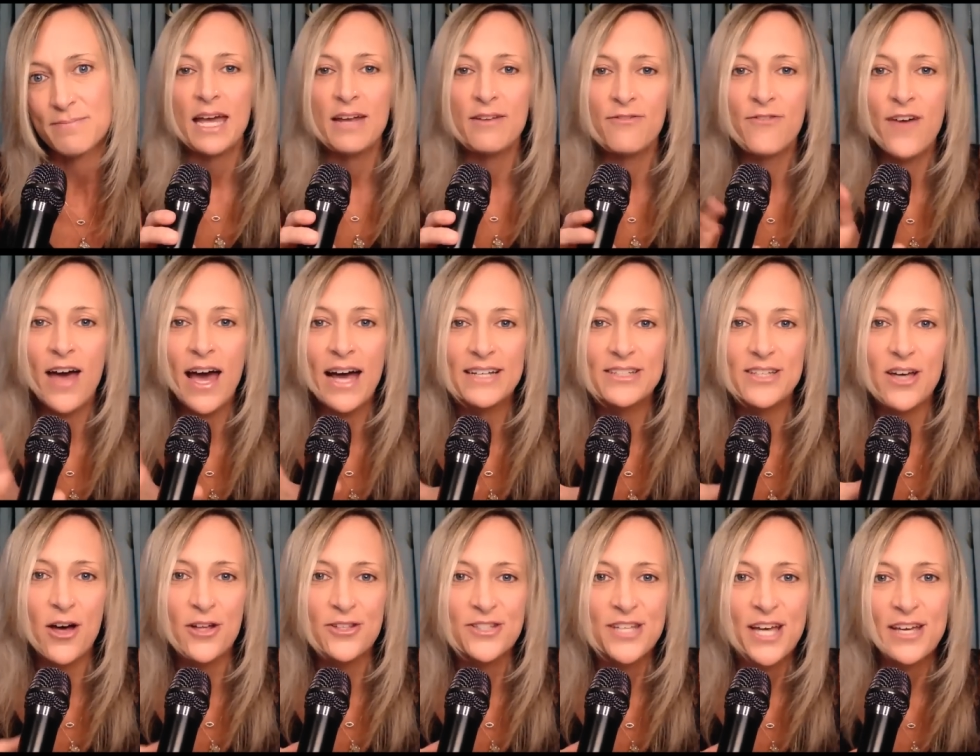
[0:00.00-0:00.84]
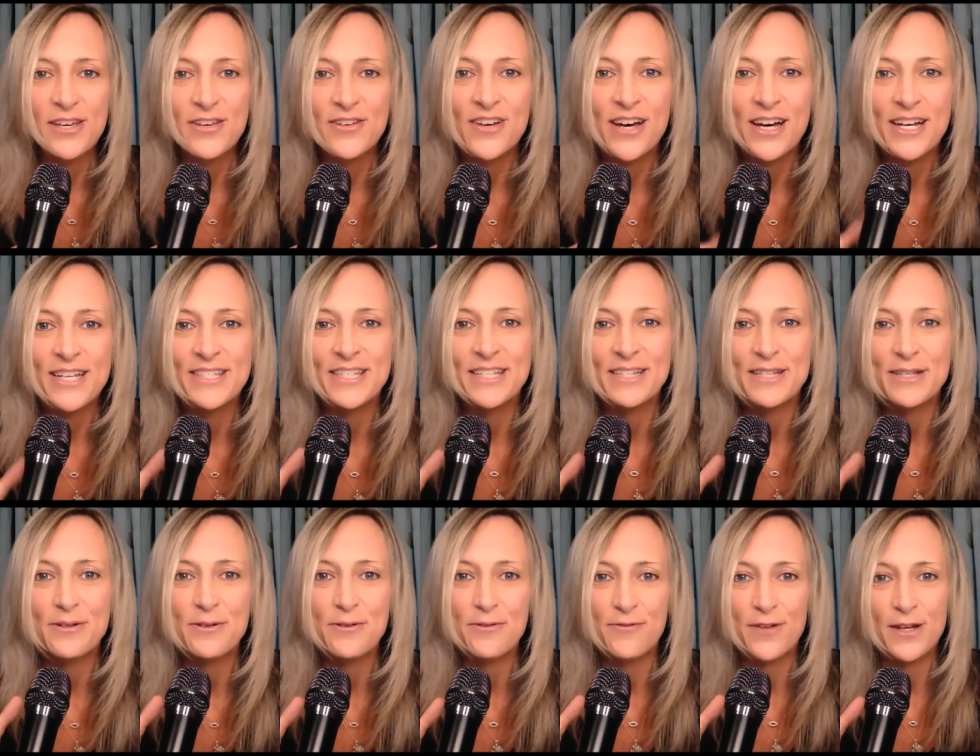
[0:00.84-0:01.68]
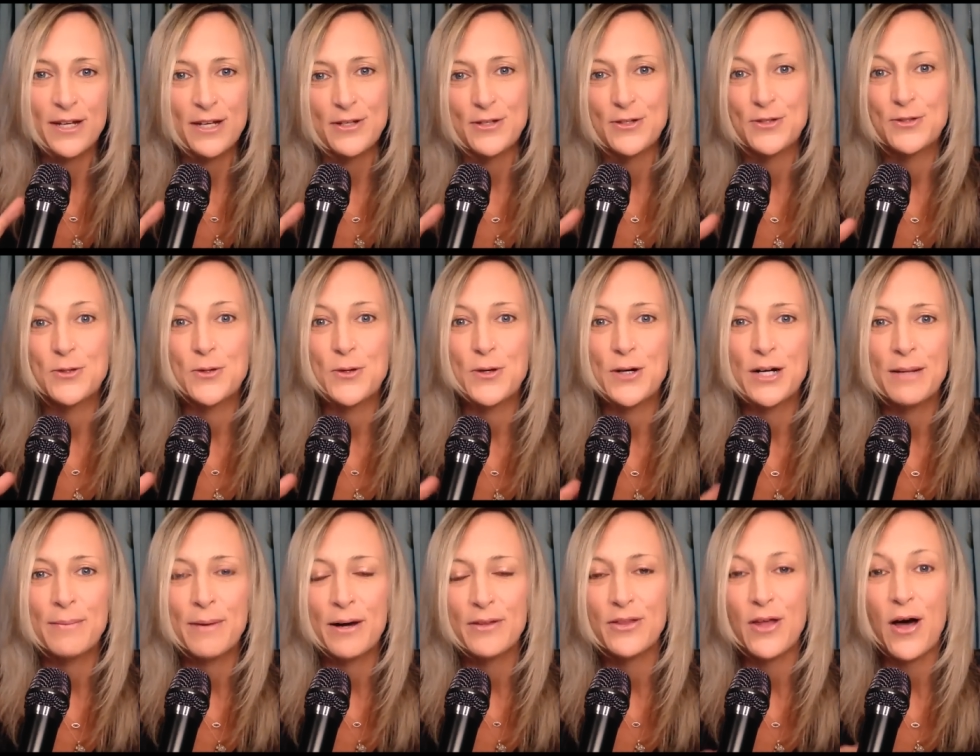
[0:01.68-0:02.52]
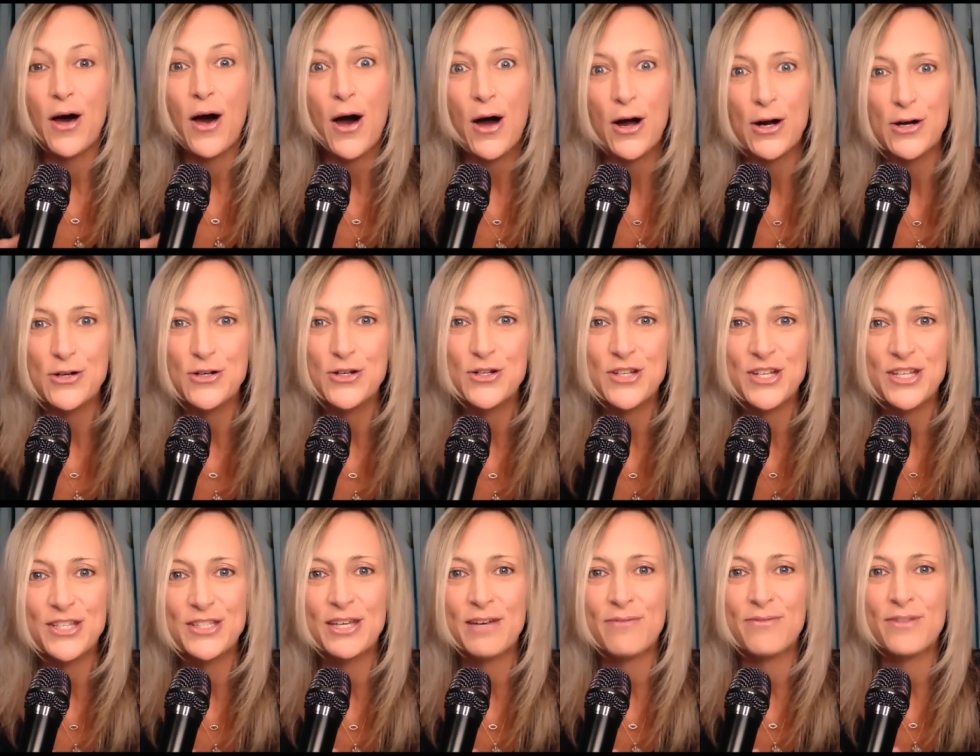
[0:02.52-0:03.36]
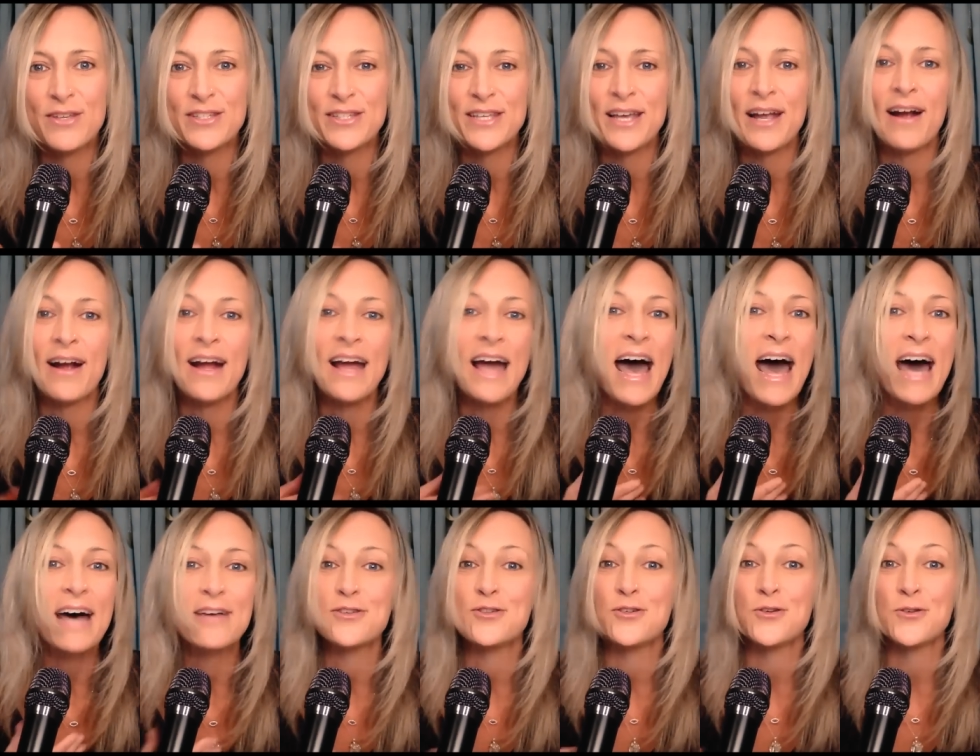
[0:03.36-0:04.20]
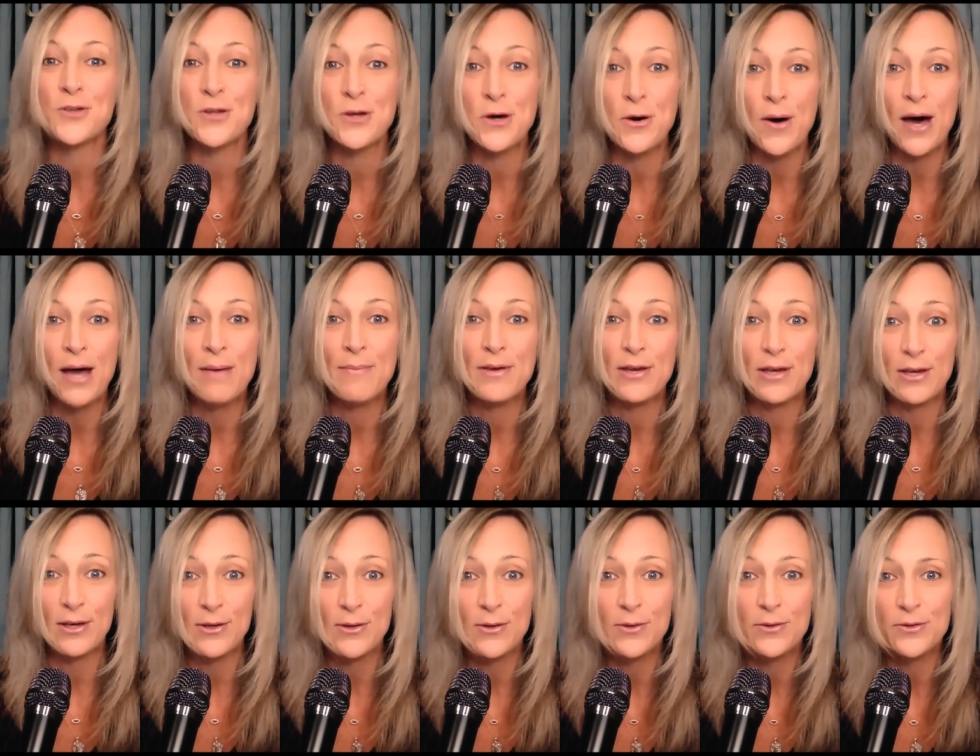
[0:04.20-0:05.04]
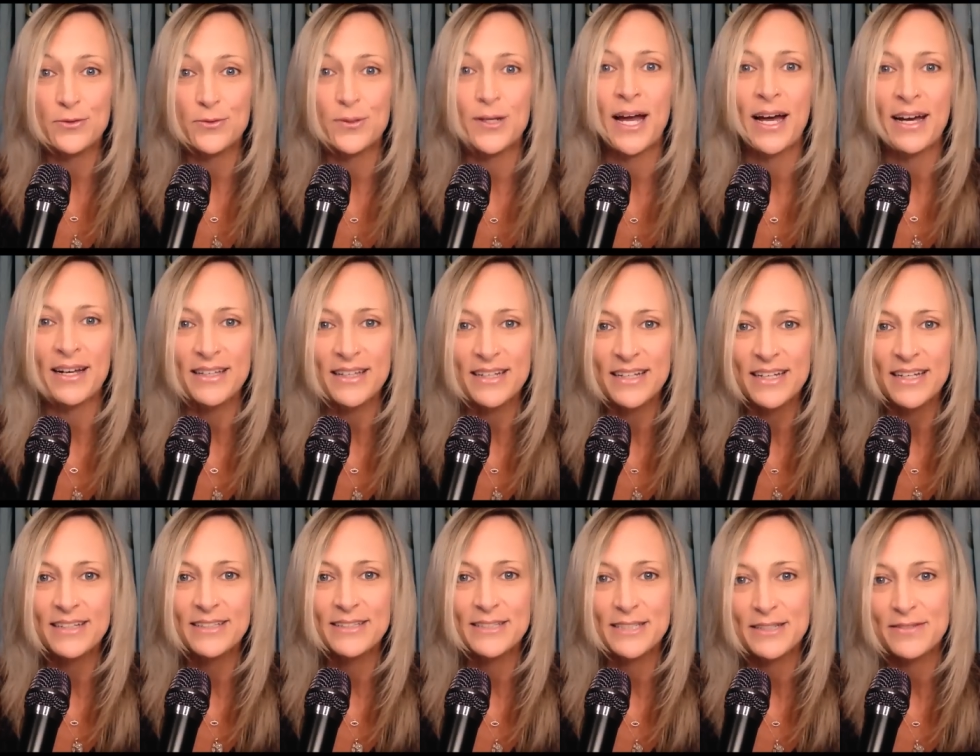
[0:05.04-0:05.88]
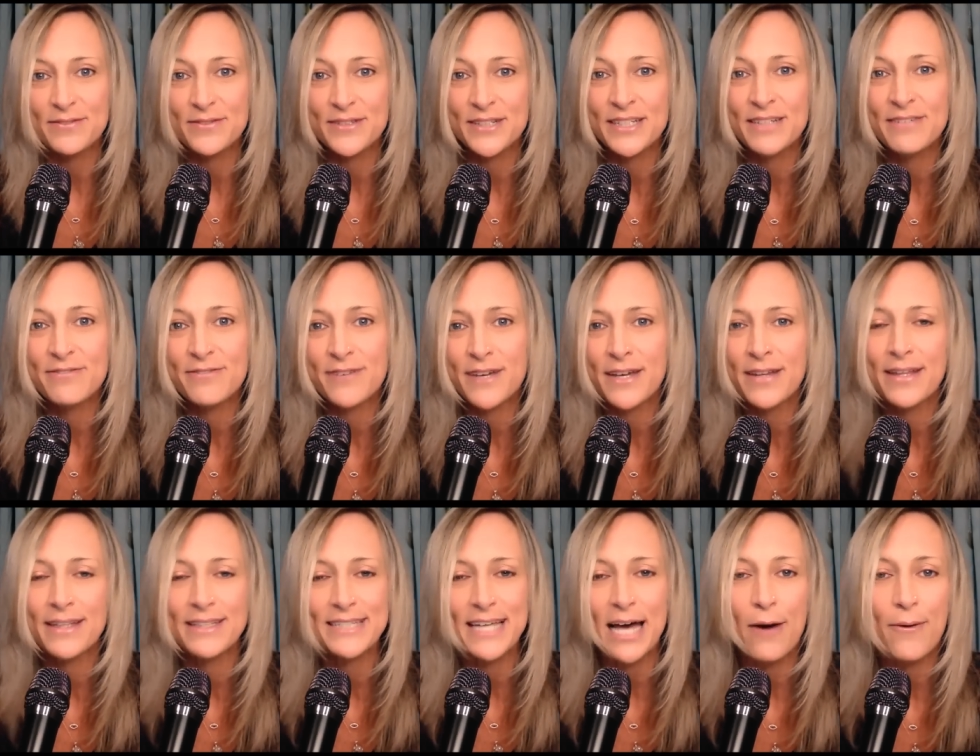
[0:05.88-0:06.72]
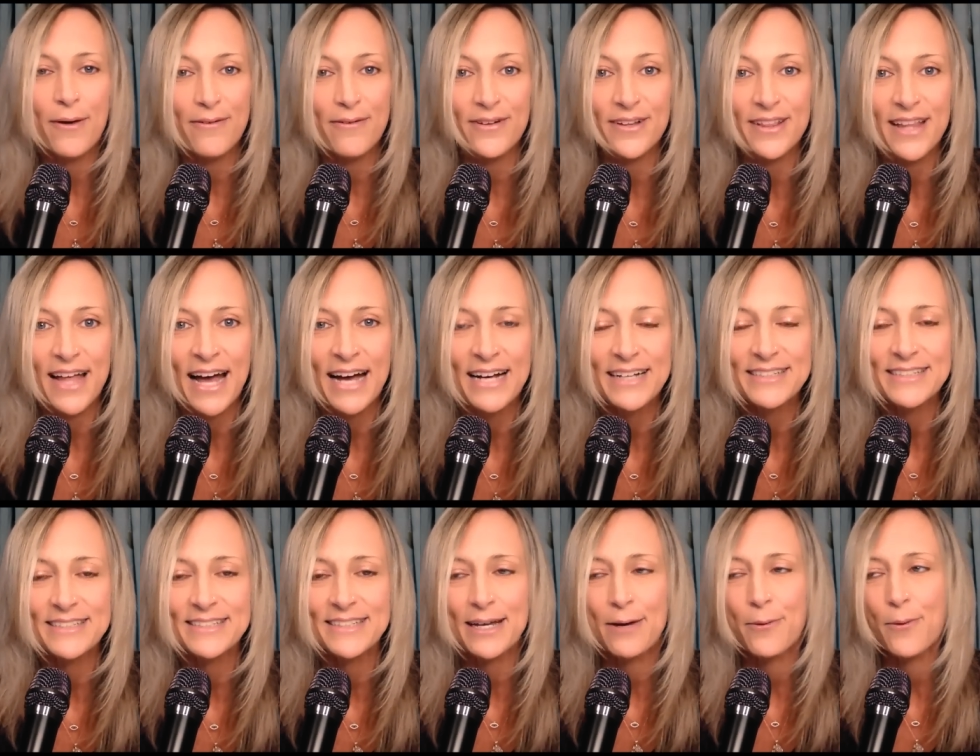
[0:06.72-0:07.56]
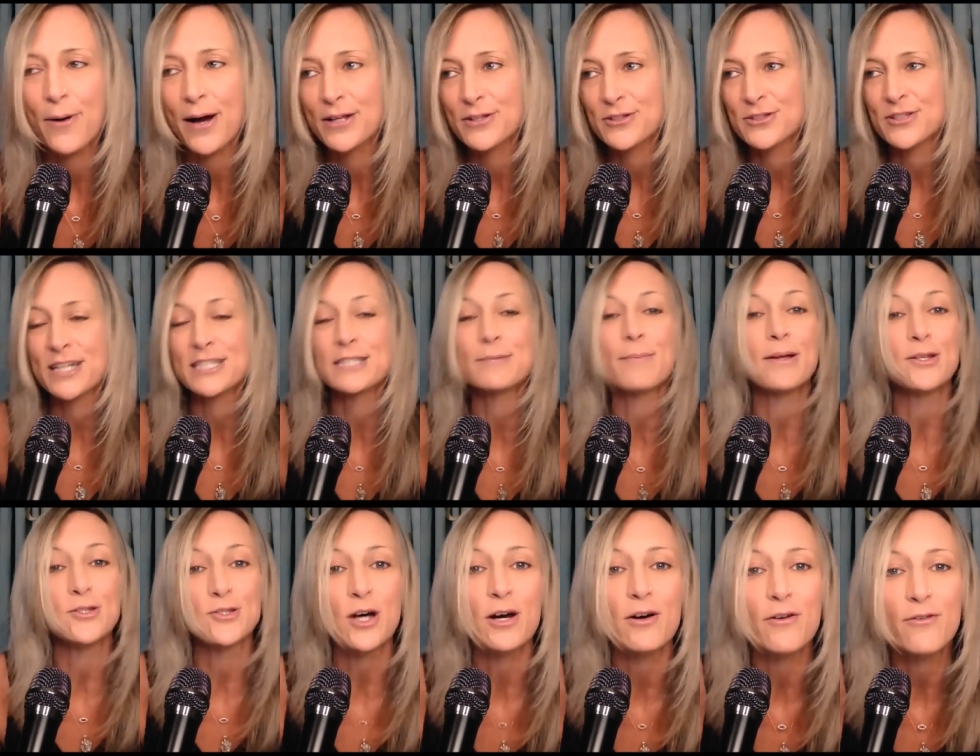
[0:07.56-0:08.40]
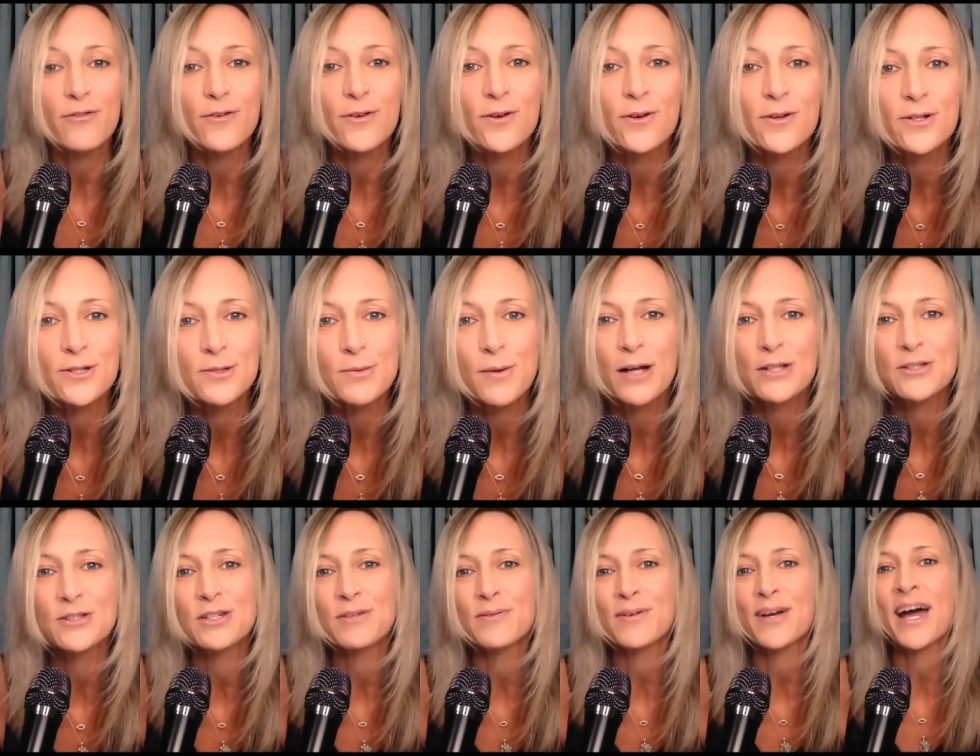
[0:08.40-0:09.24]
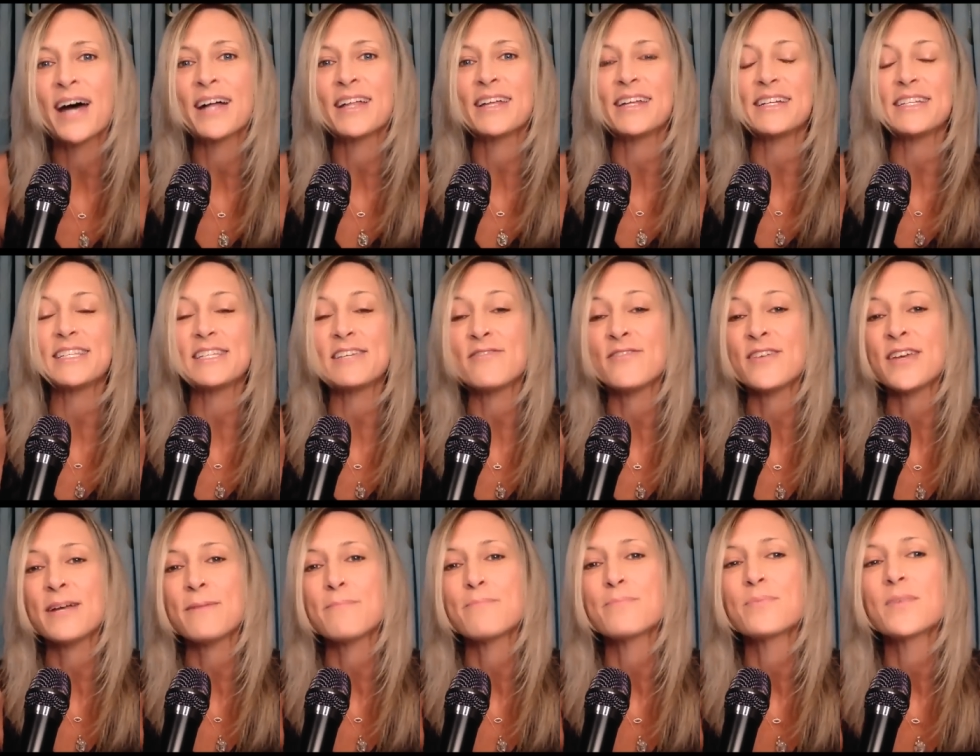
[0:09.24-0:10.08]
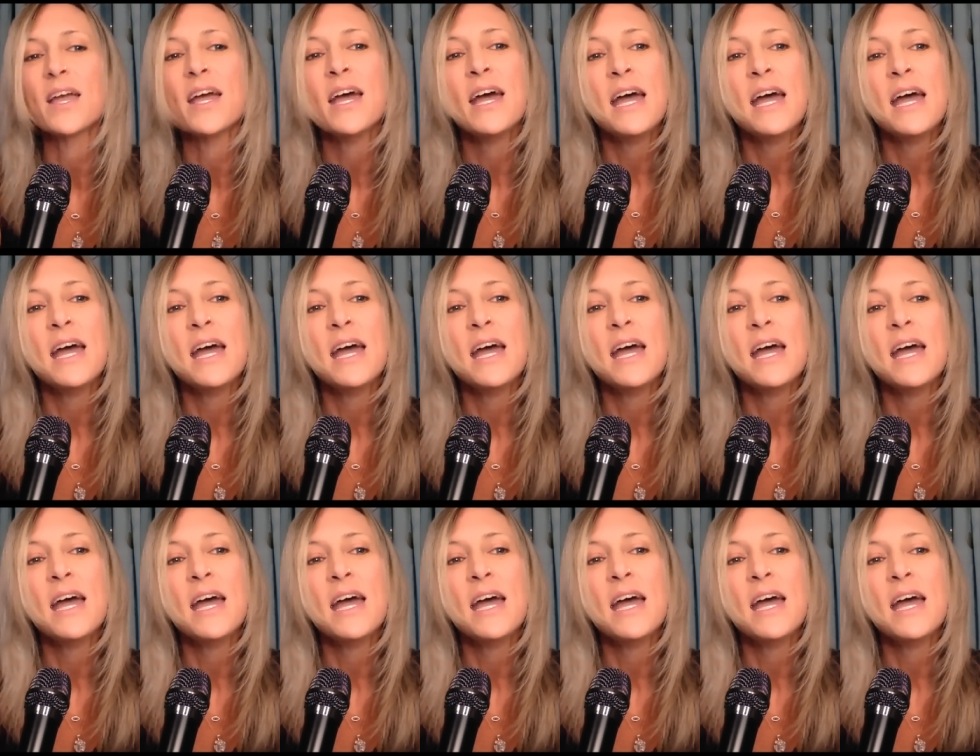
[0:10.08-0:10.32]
In fact, I'll tell you guys a little funny story about the harshness of this area. As you know, I'm a huge reality TV fan. That's how I relax as I watch. That's my junk food is watching reality TV.